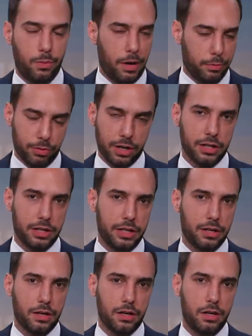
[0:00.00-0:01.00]
My
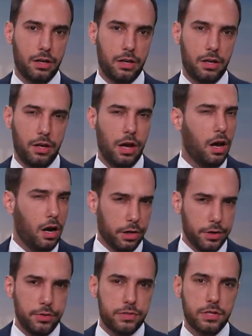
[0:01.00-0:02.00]
ringleader. Are
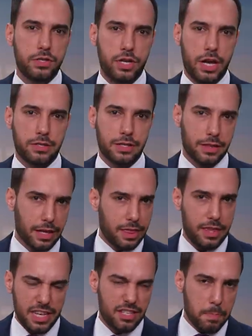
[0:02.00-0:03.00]
you suggesting
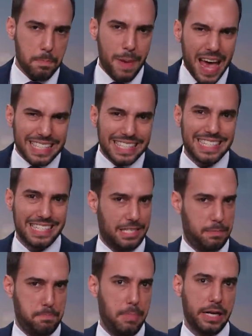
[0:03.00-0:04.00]
that these
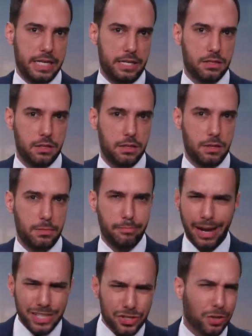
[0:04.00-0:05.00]
bestest buddies
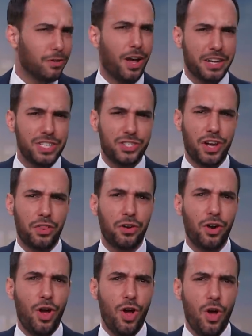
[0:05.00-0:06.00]
might turn on each
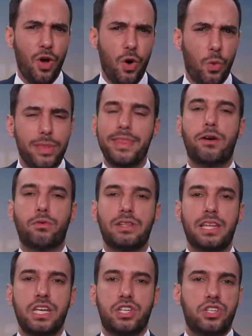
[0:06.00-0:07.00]
other when their
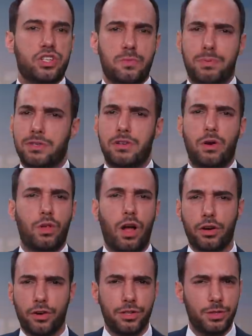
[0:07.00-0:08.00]
relationship is no
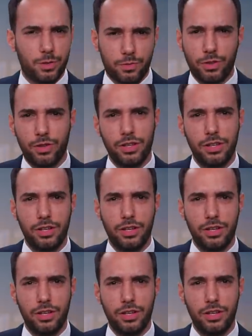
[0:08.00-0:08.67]
longer useful?